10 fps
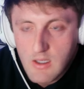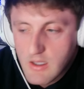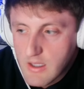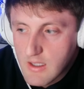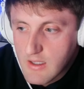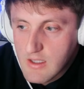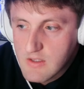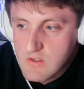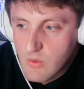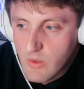And
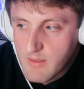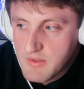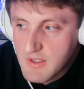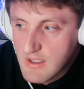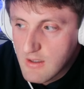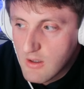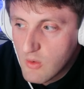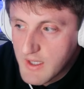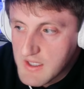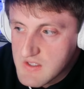so what I'm thinking,
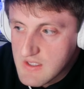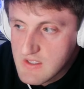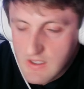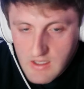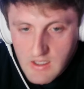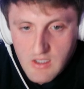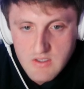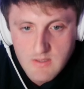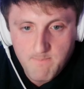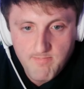OKC tonight,
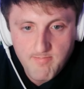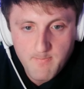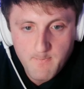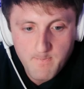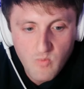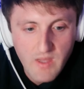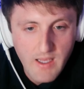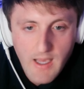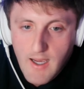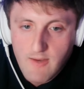guys, they
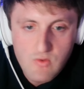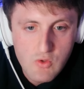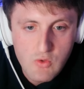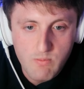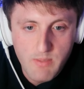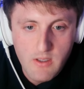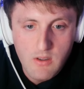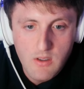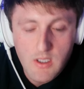have to shoot better.